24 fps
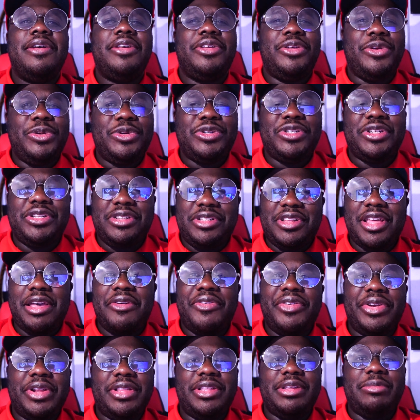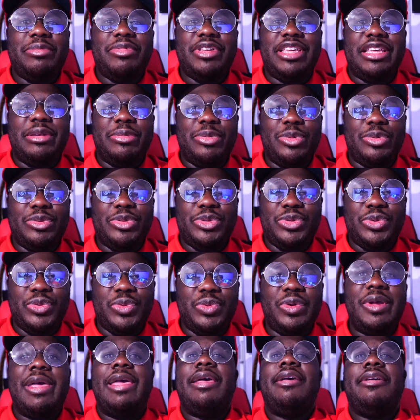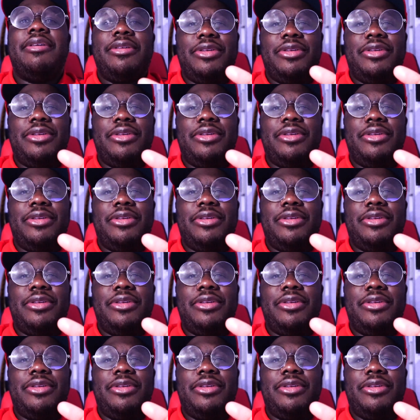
You should definitely be able to